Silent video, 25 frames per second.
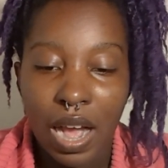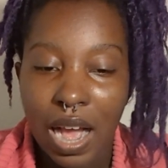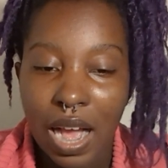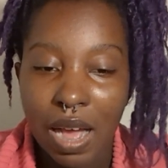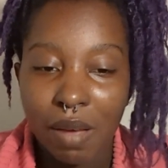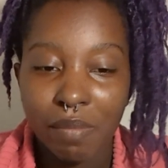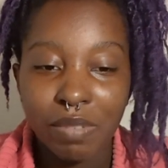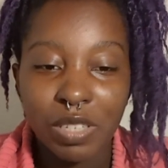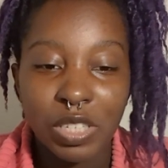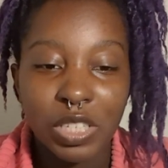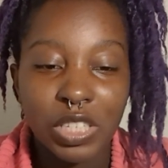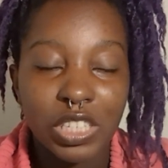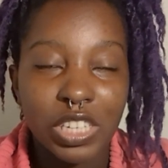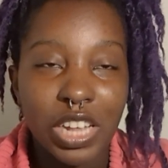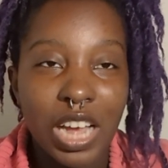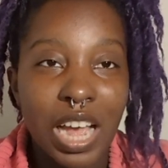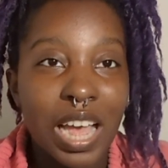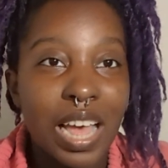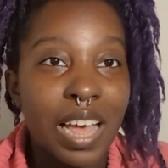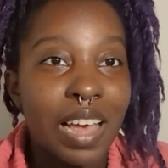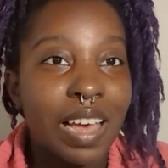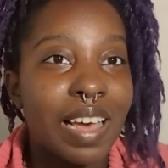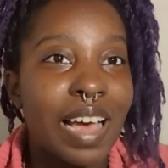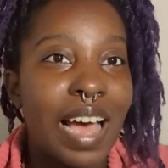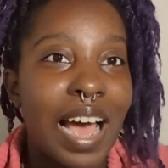I've
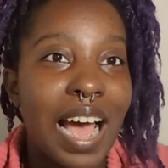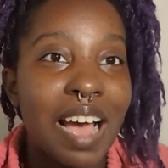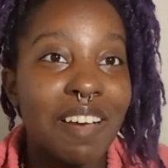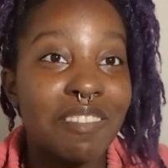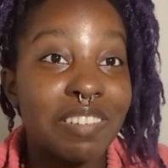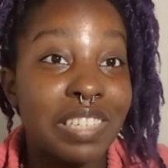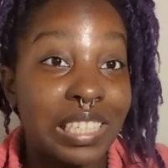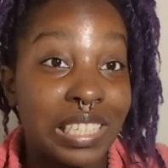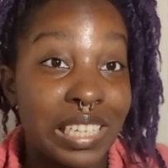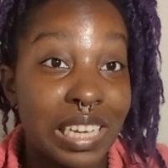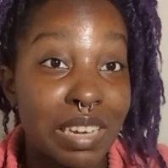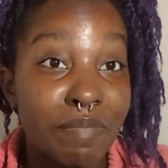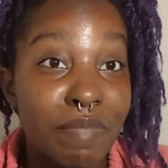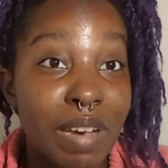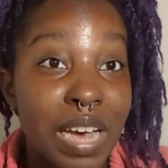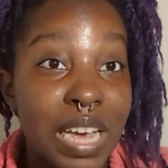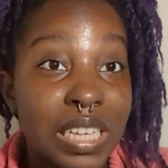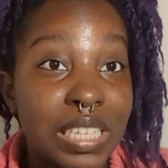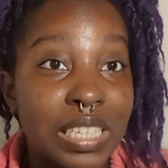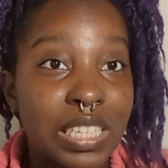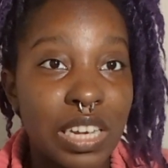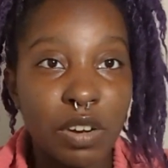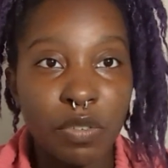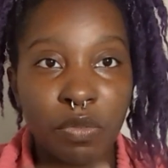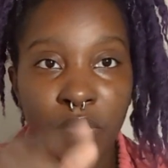seen
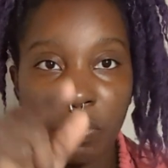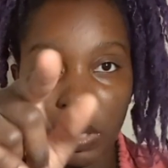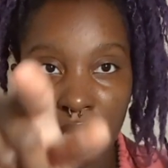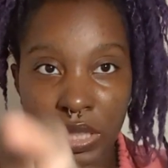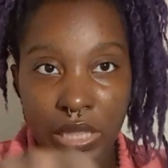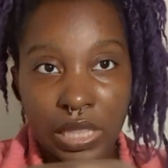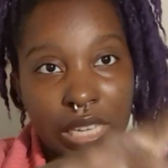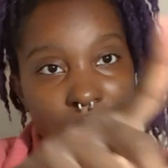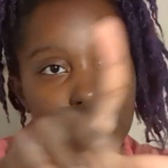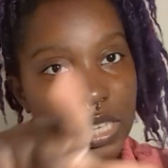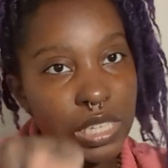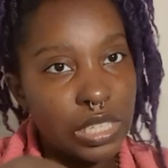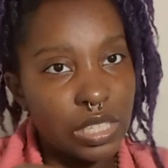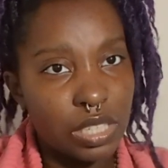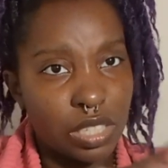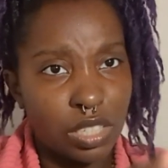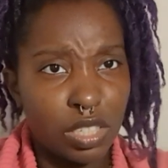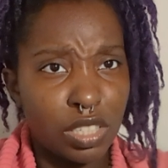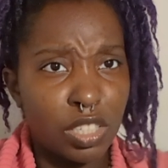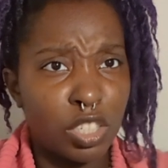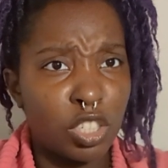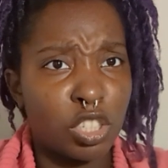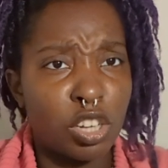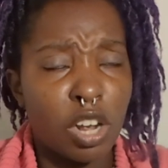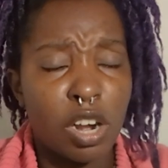myself with this
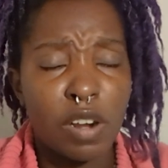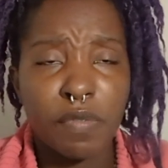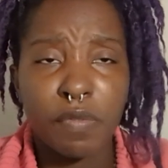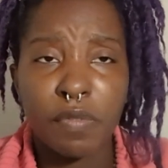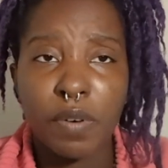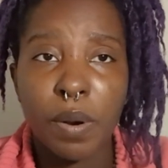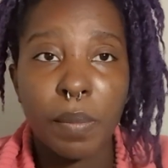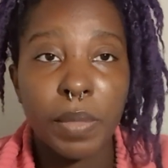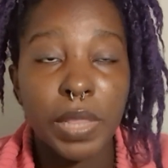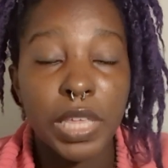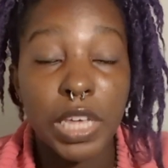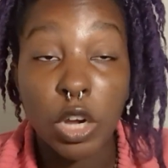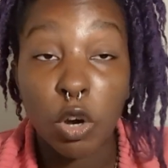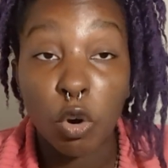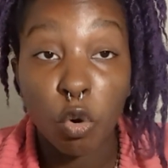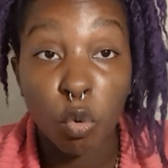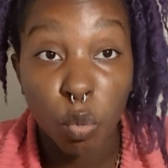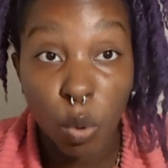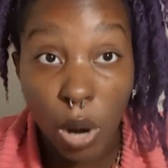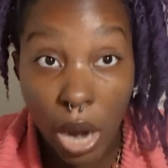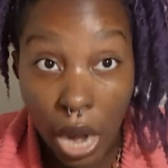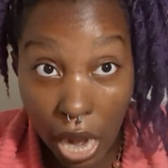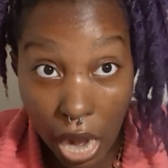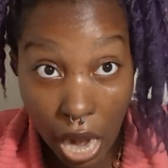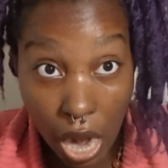start from the
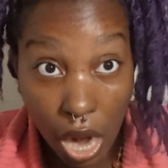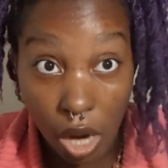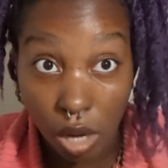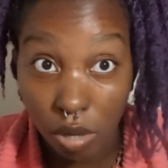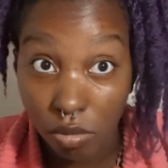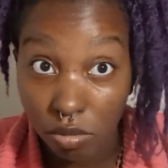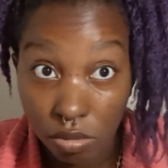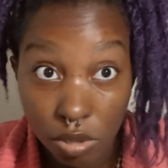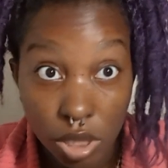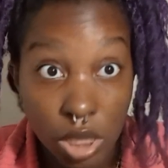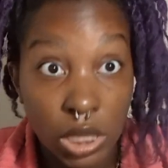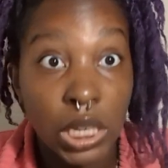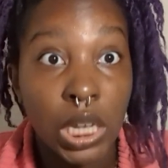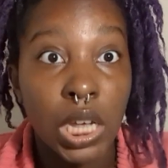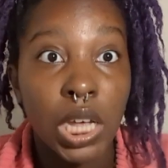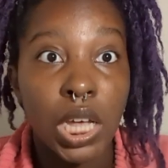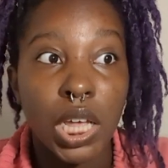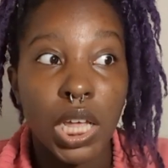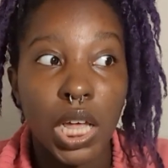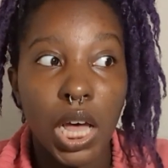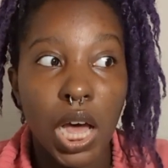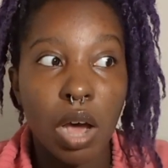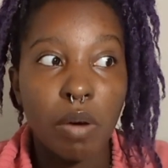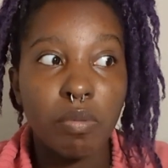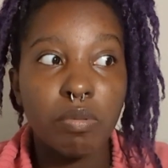ground.
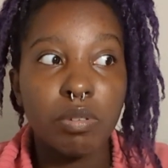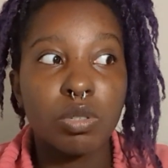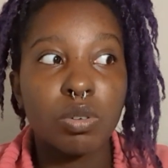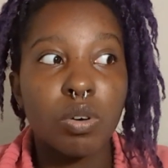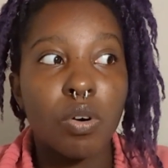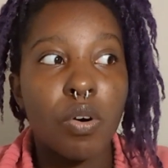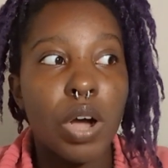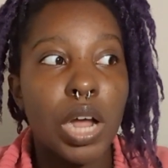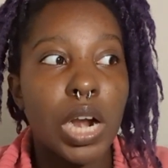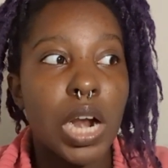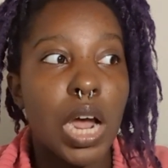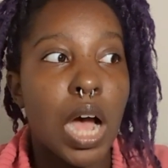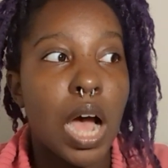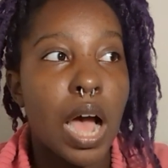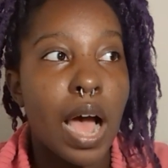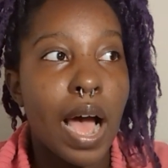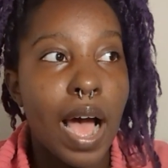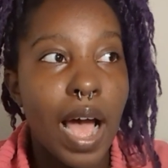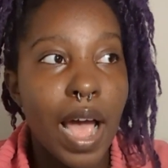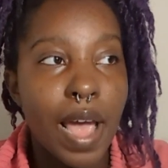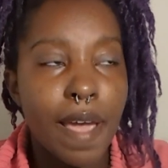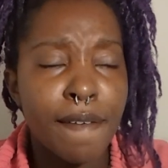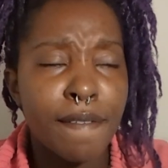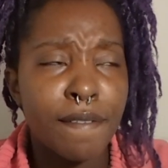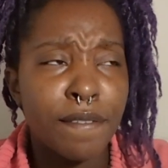I was on an
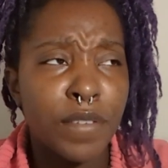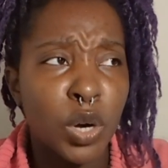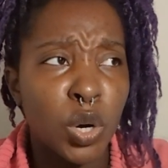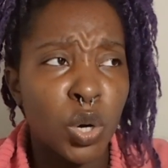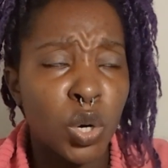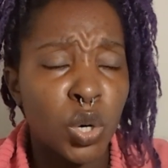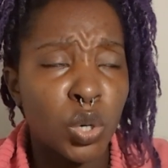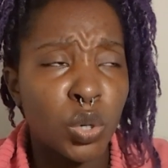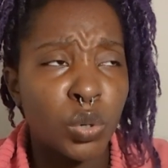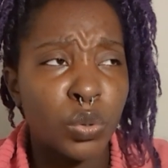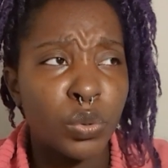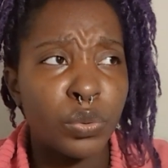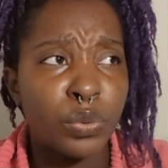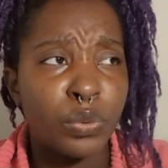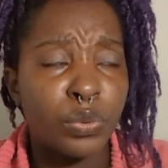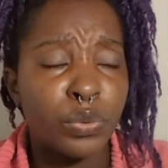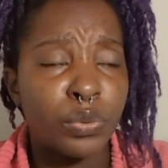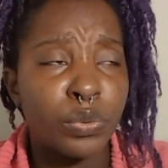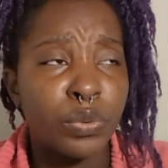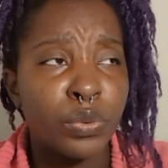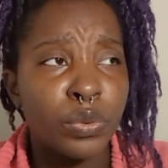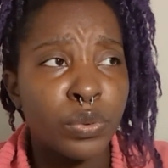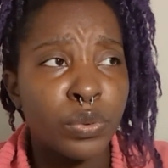iPhone.